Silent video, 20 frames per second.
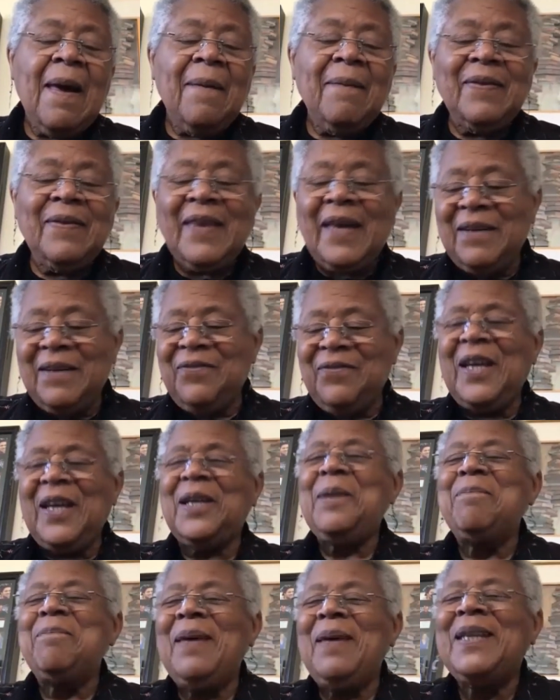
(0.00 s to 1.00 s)
that if they
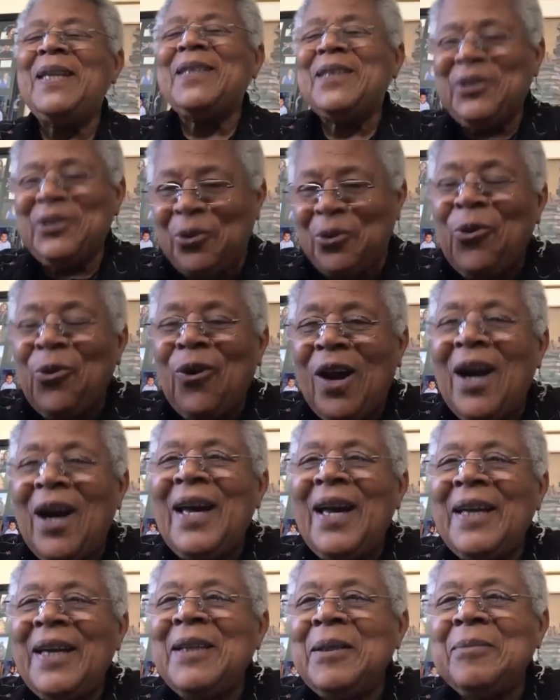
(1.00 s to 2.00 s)
could make us
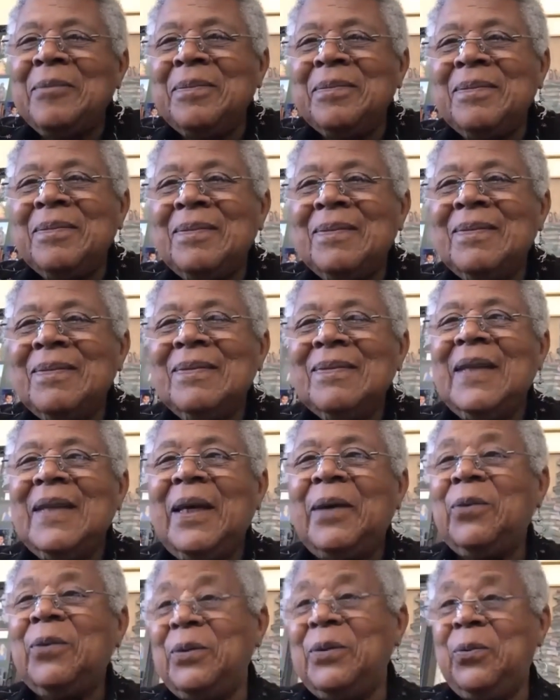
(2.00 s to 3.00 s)
cry,
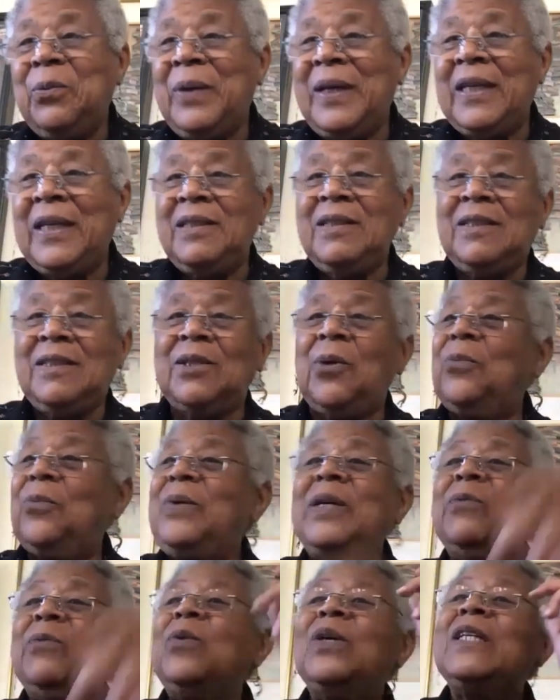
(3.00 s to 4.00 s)
they would win. So
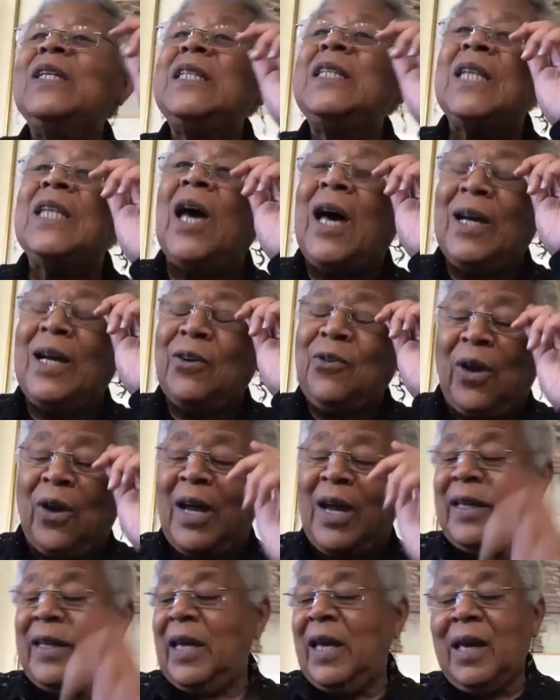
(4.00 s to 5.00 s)
we would not
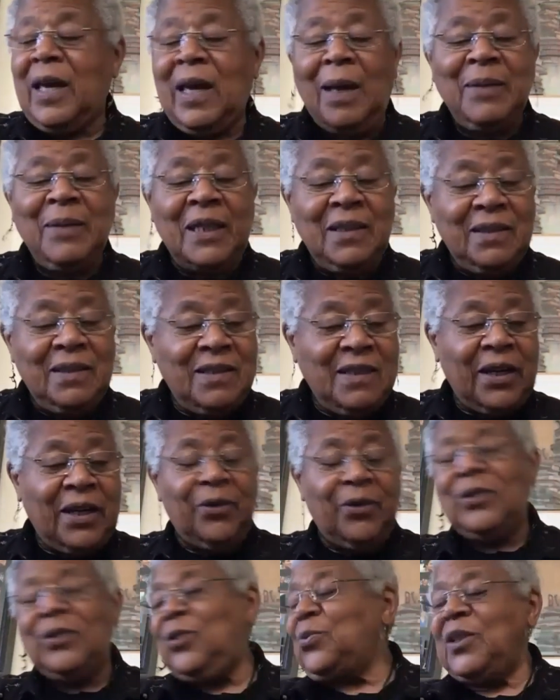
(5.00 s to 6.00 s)
cry. I mean,
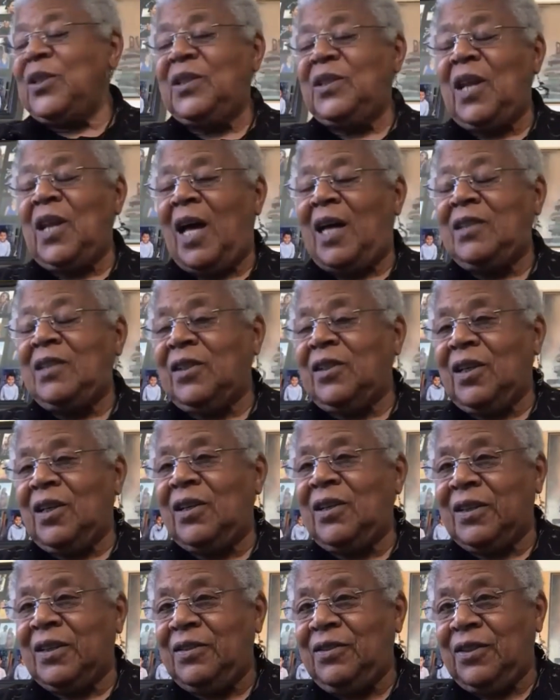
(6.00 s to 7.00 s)
Terrence was knocked
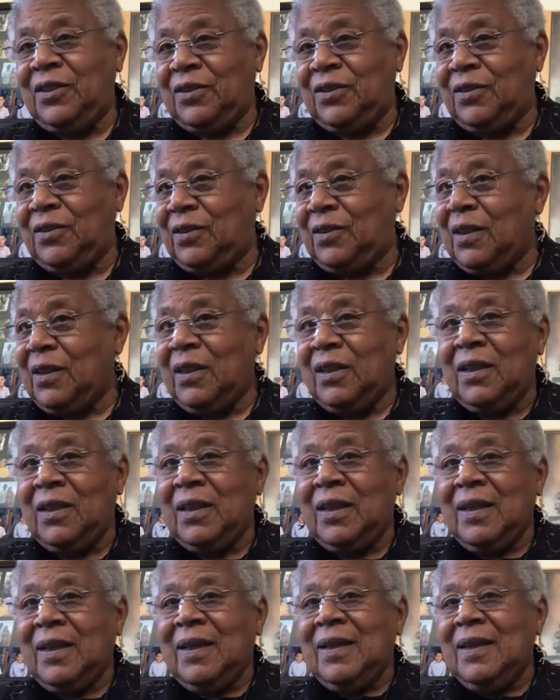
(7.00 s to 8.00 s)
unconscious
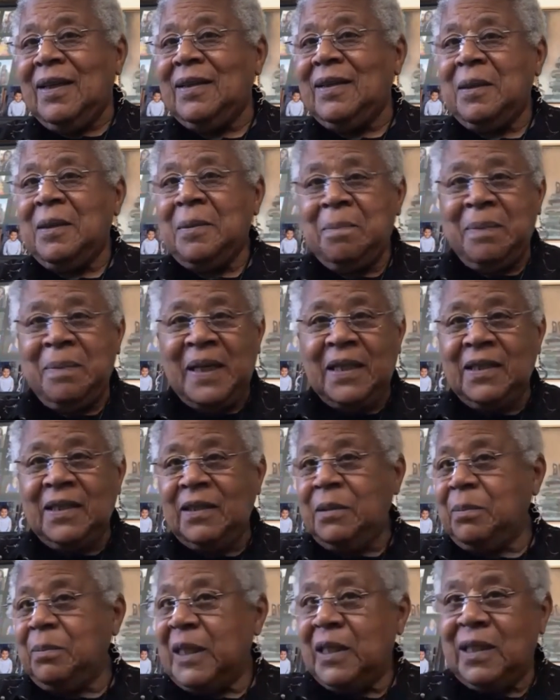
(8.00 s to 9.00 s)
in the
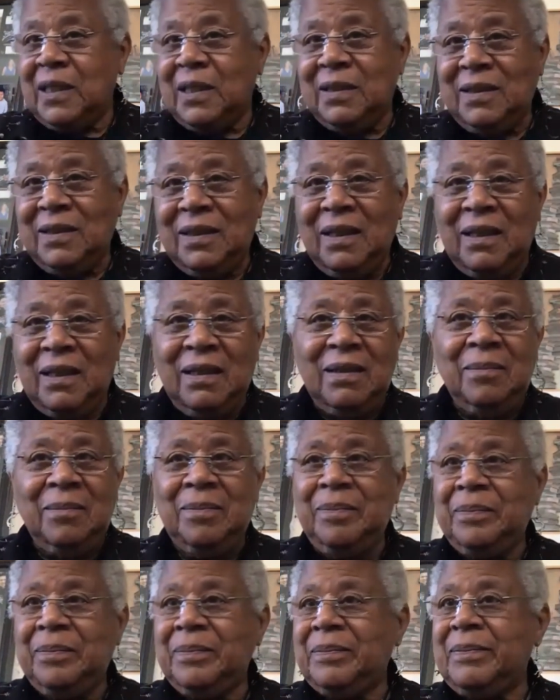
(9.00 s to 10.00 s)
basement. Um,
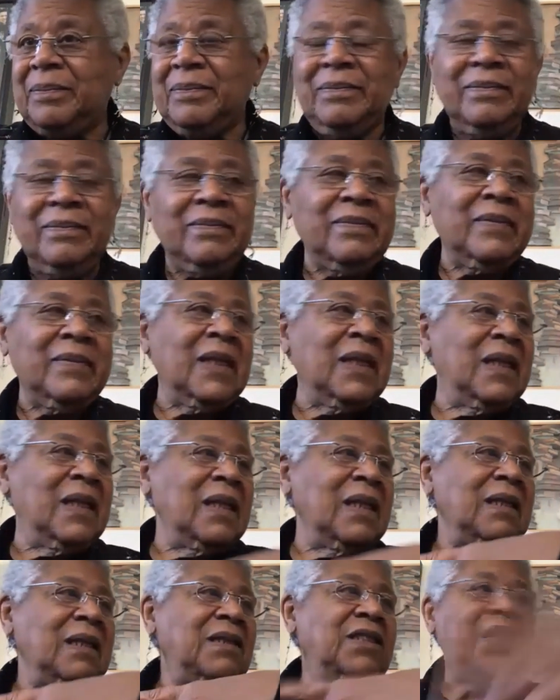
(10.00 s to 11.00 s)

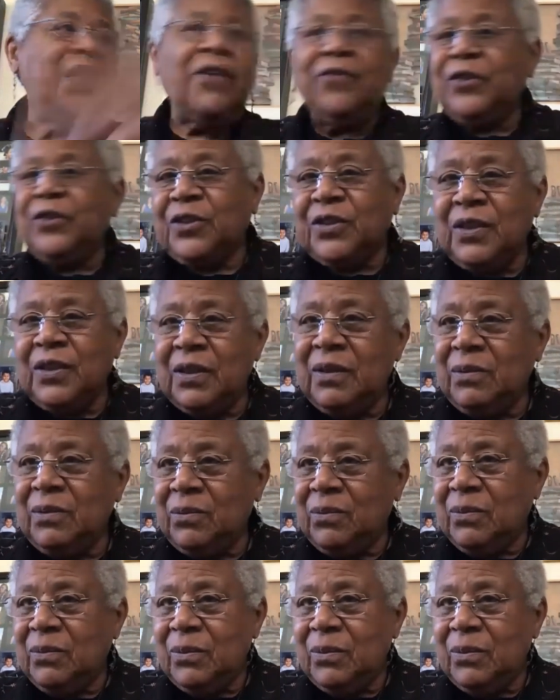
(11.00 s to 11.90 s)
Jefferson,